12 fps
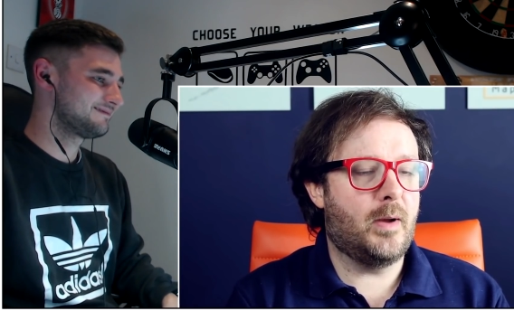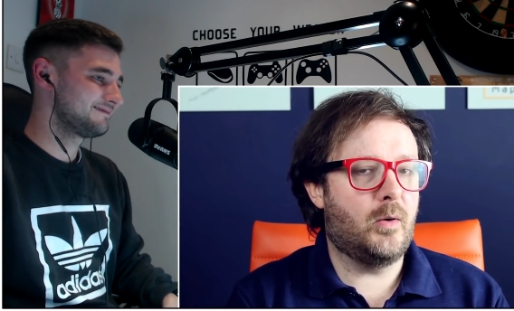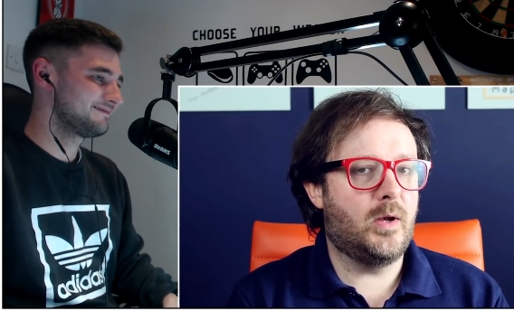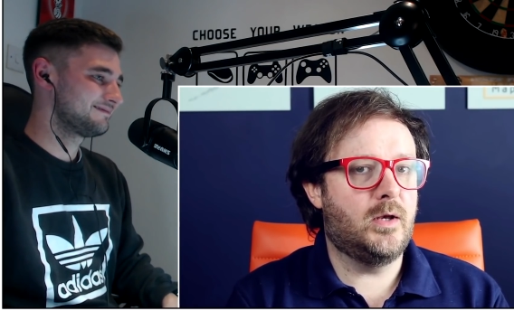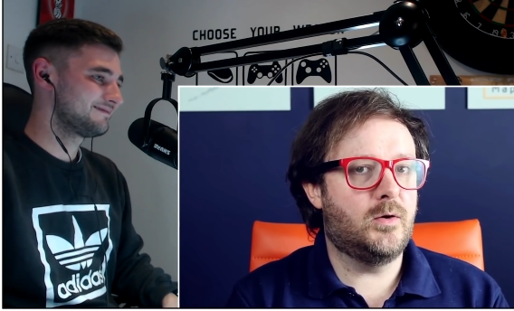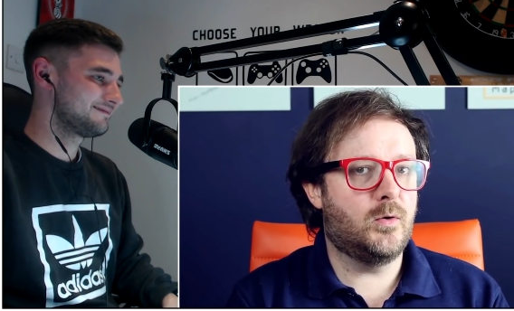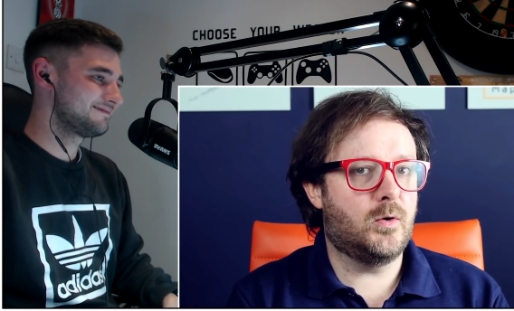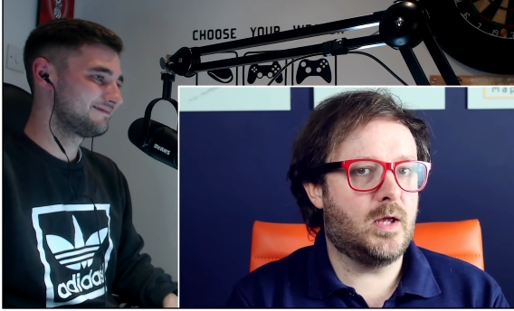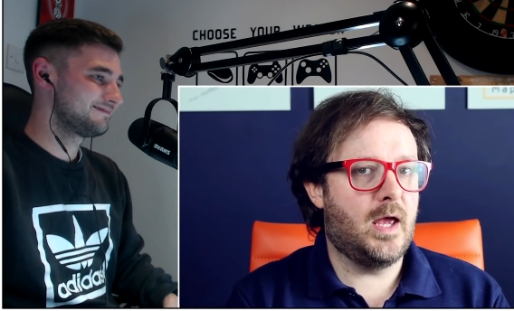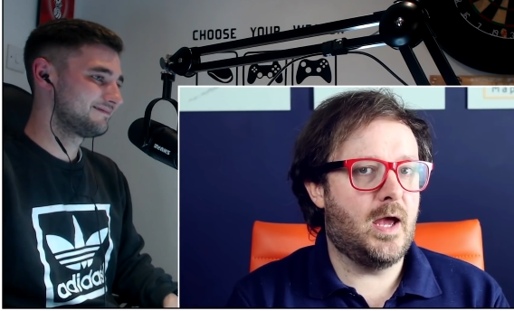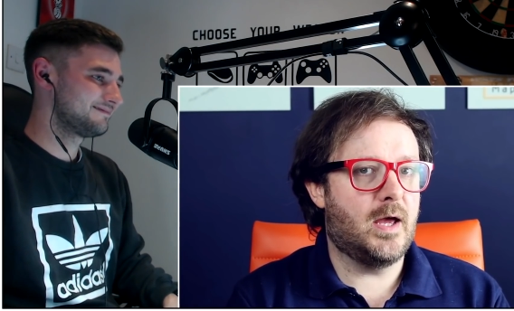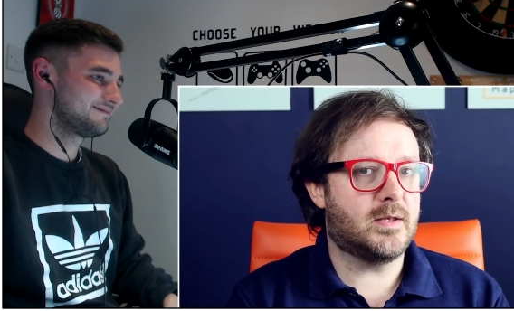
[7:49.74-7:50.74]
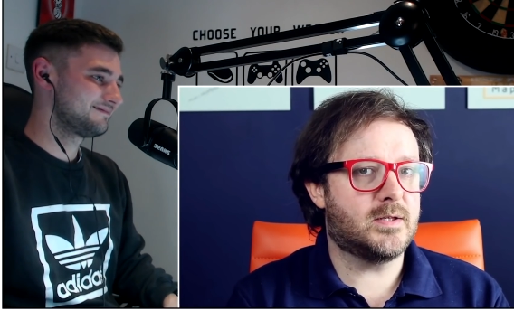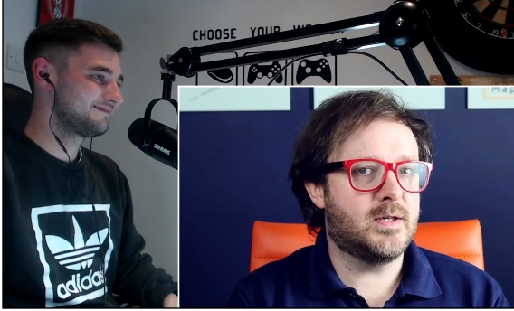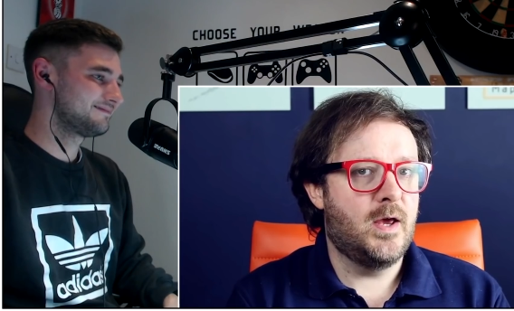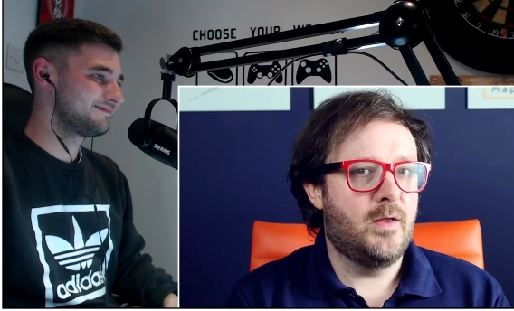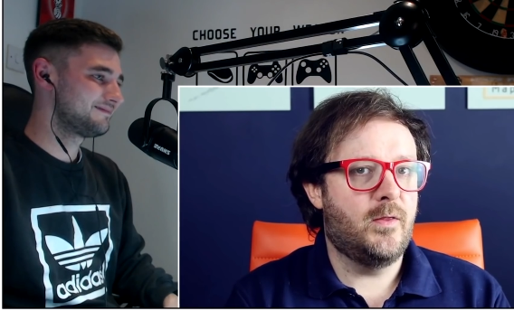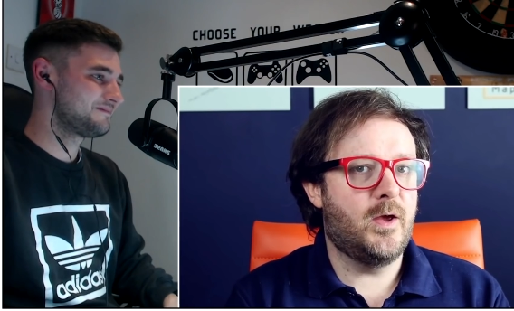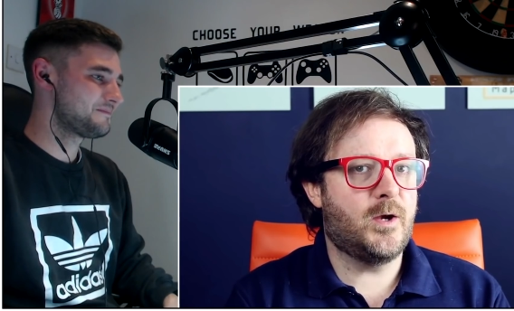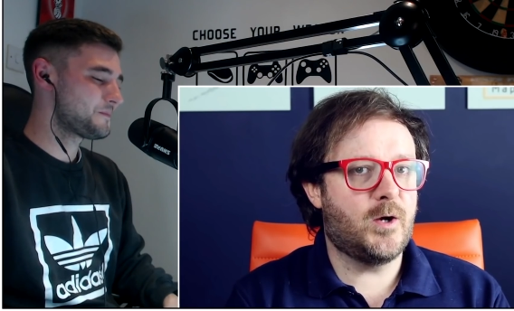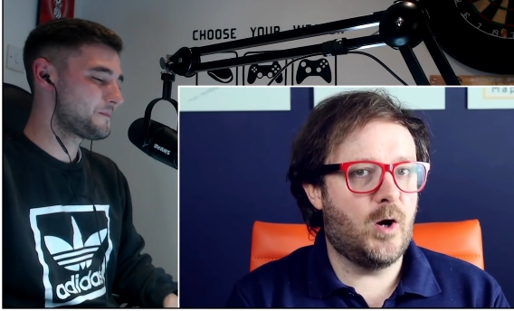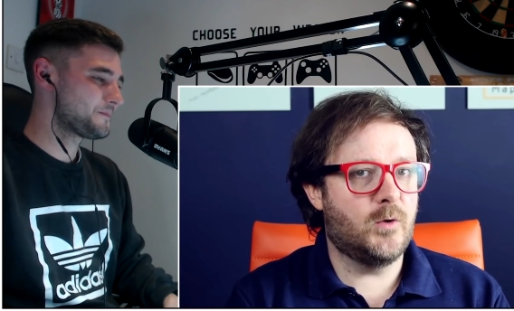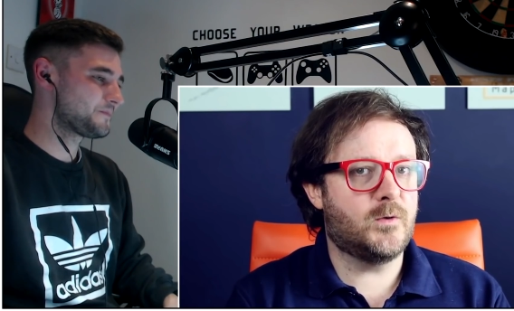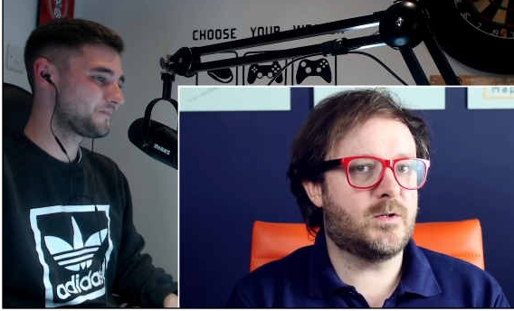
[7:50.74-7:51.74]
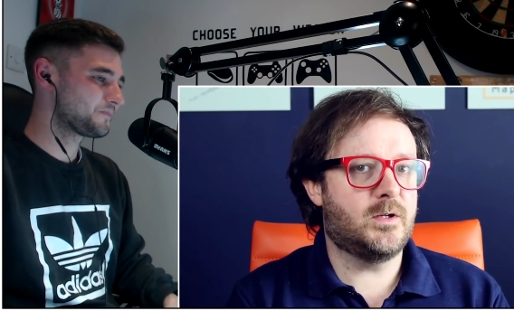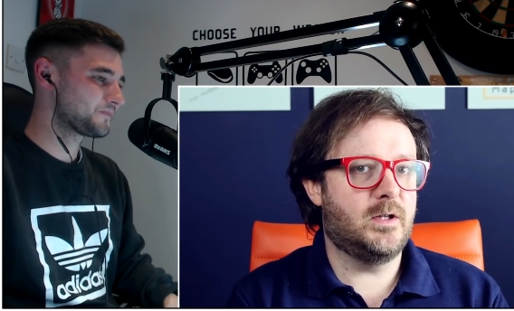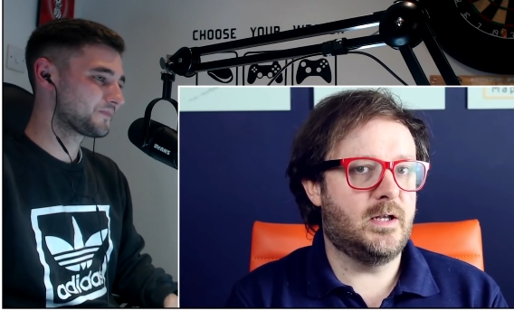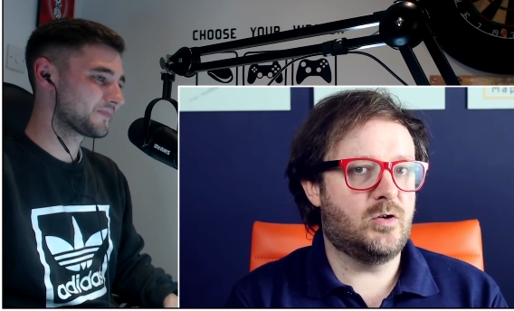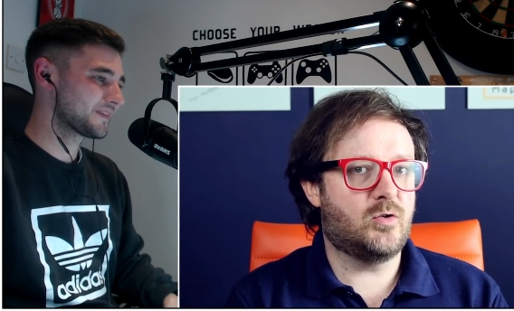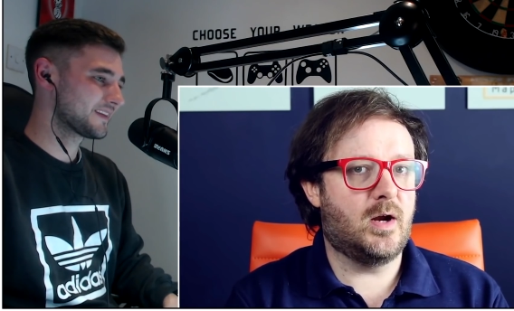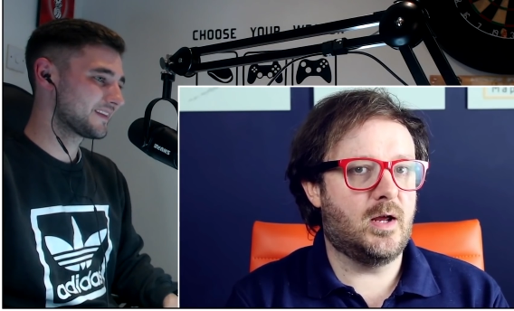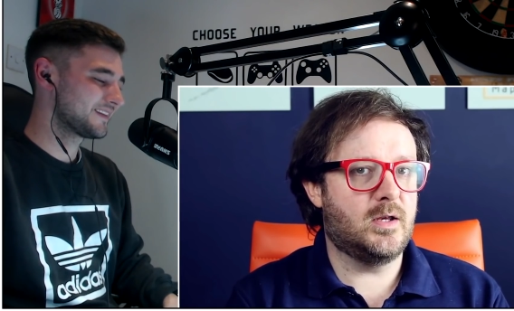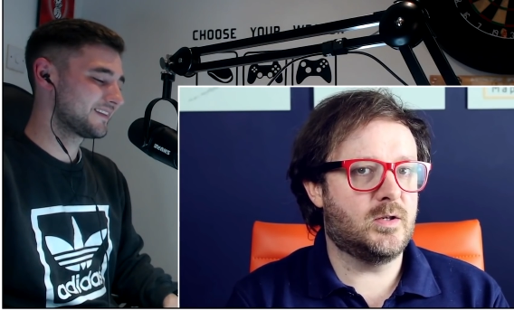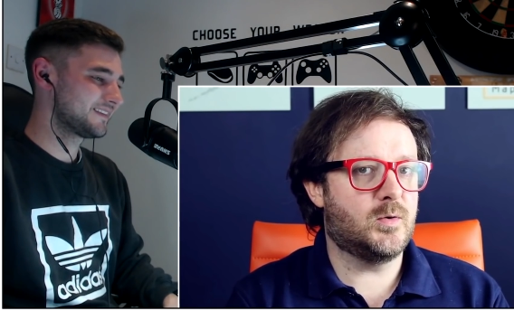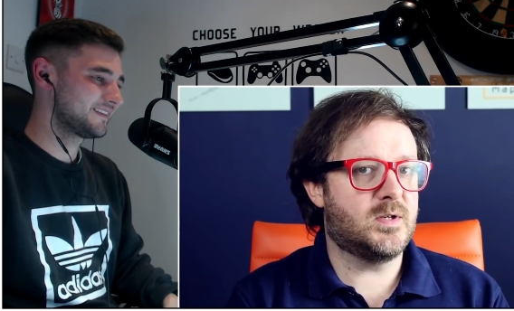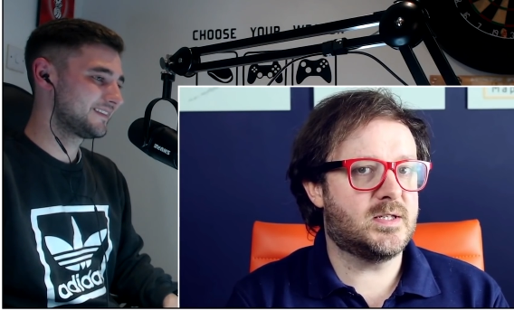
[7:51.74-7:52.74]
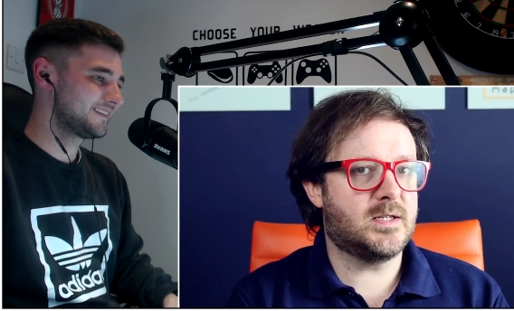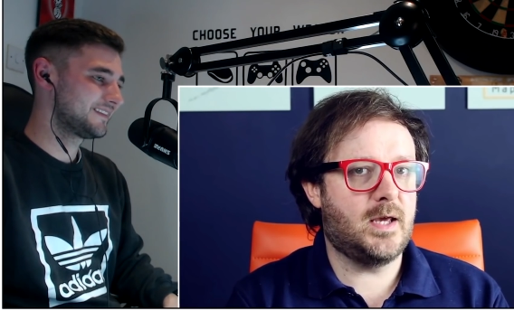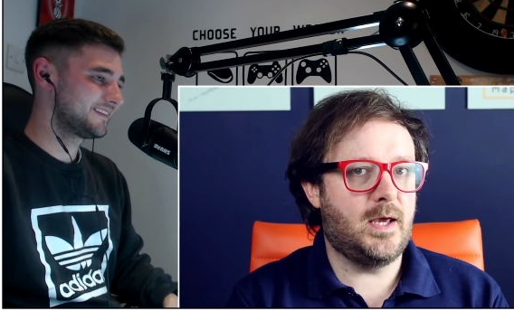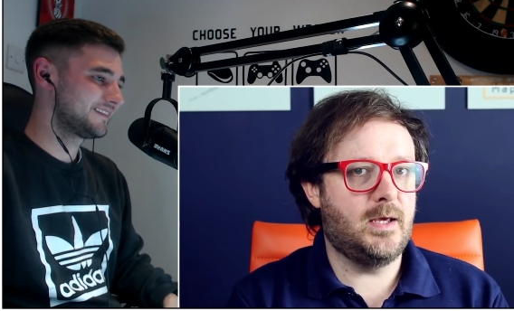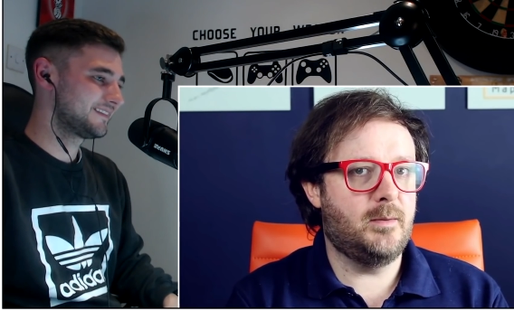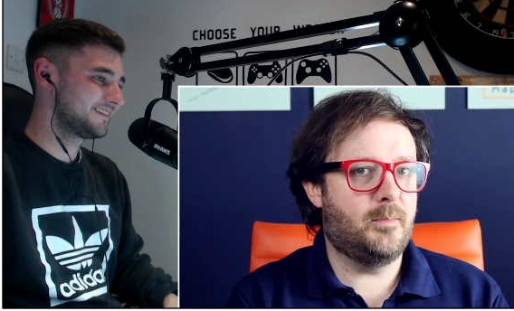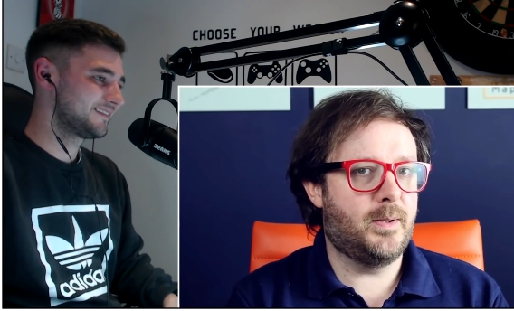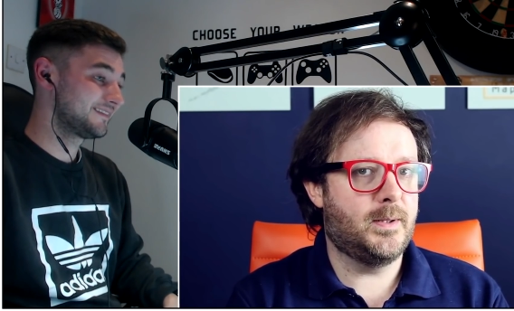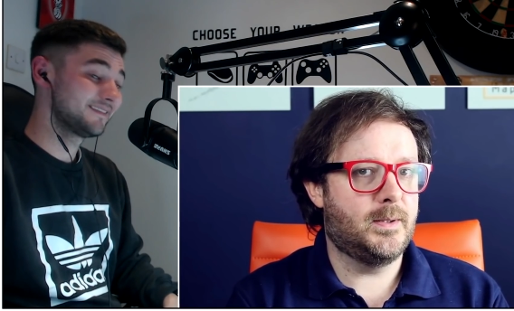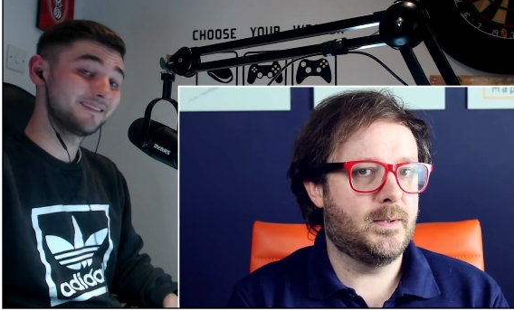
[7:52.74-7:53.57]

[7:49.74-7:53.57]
Speaker 1: about indoor cats. They're constantly trying to escape.